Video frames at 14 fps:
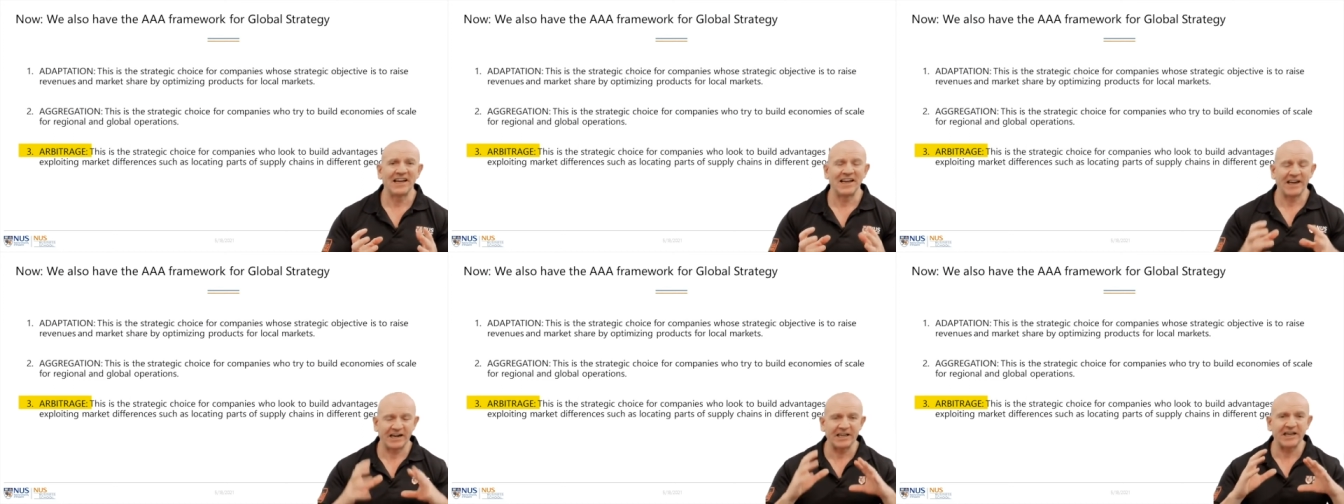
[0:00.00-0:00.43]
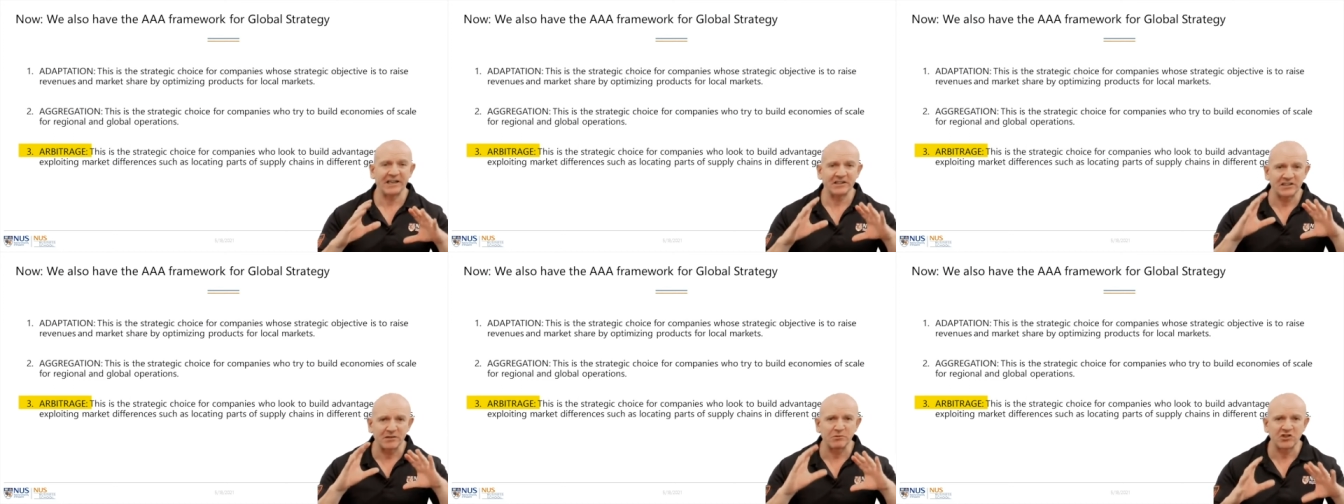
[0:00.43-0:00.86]
And again,
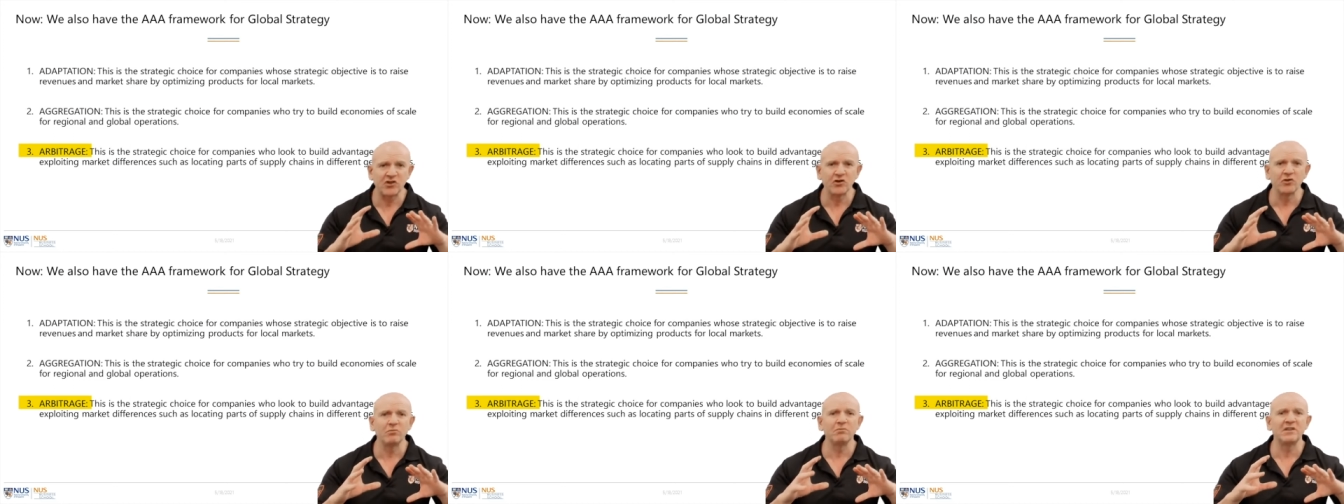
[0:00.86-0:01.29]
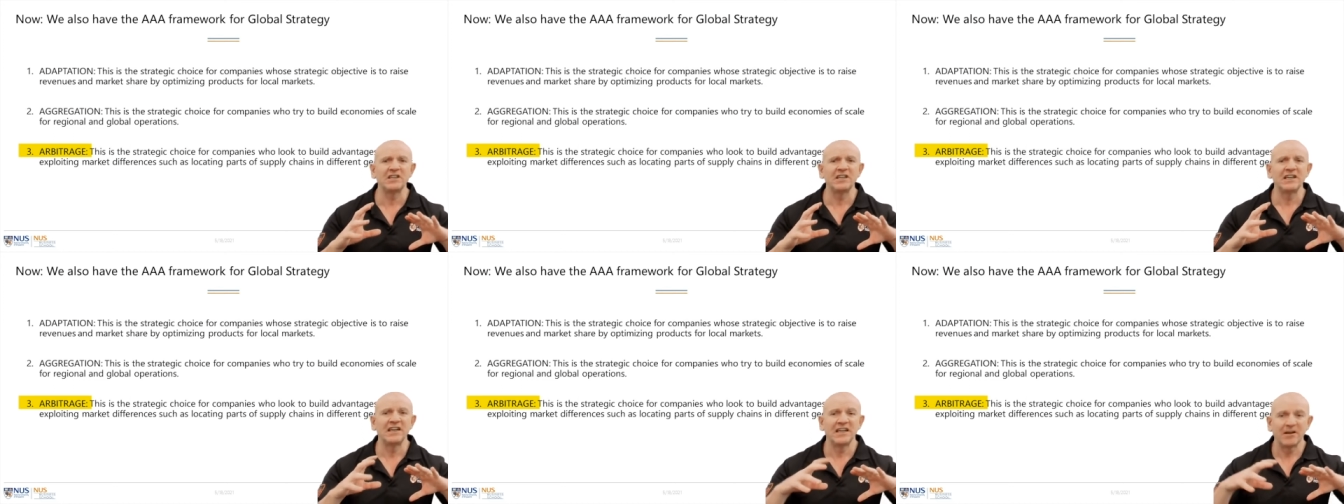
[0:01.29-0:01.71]
subsumed
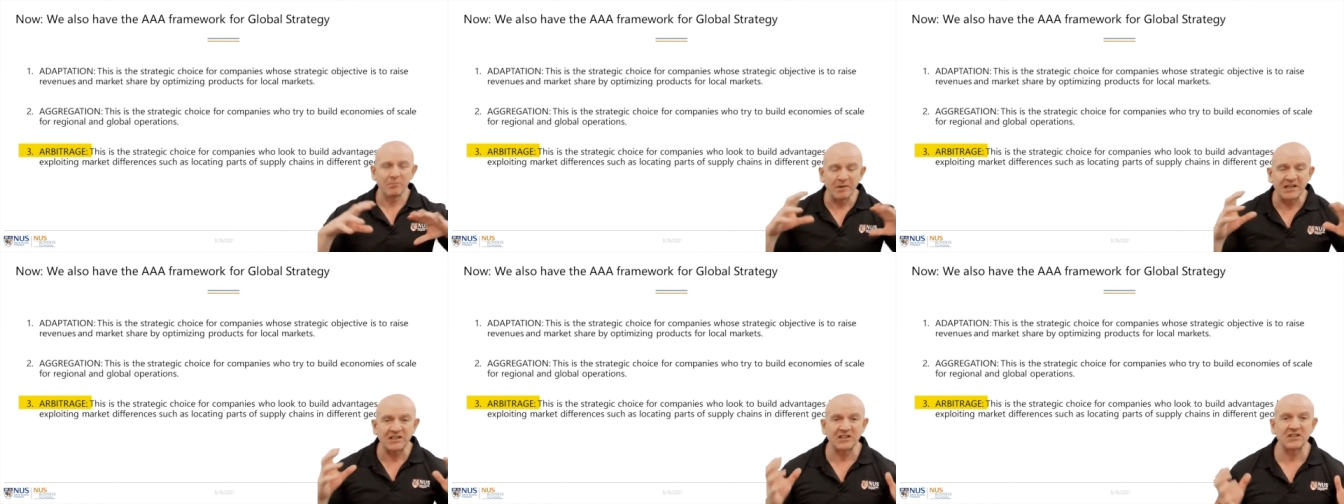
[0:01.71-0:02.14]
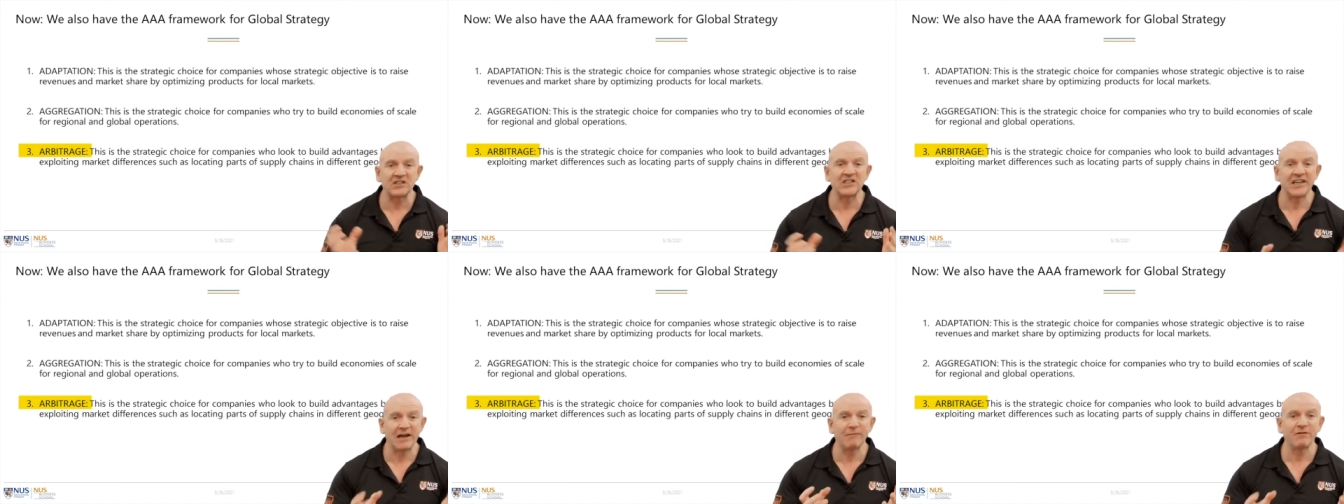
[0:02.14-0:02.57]
means it's
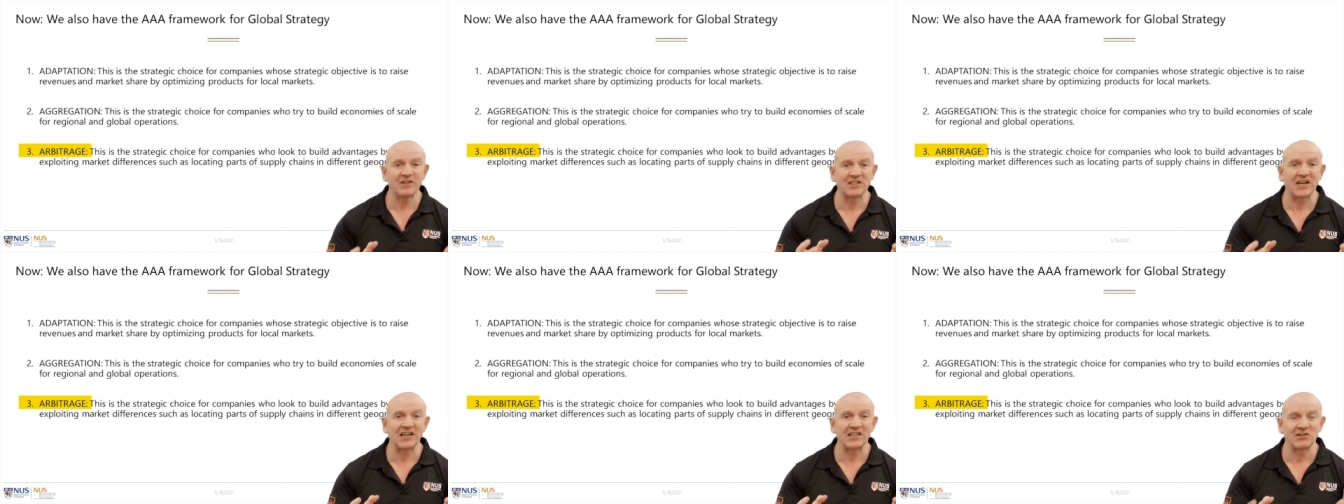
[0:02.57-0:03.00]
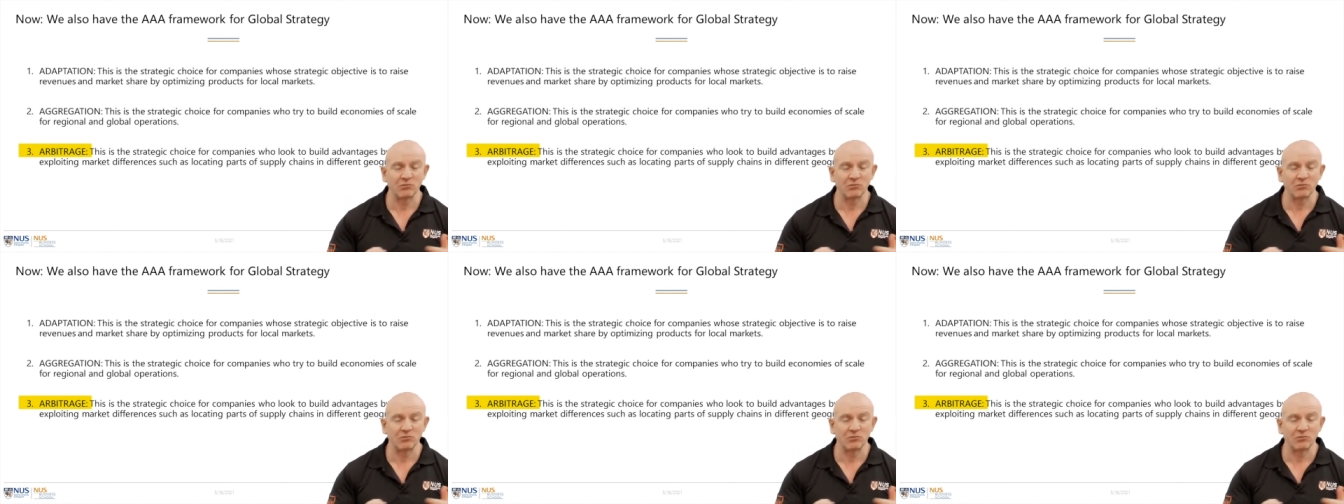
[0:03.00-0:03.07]
de-emphasized,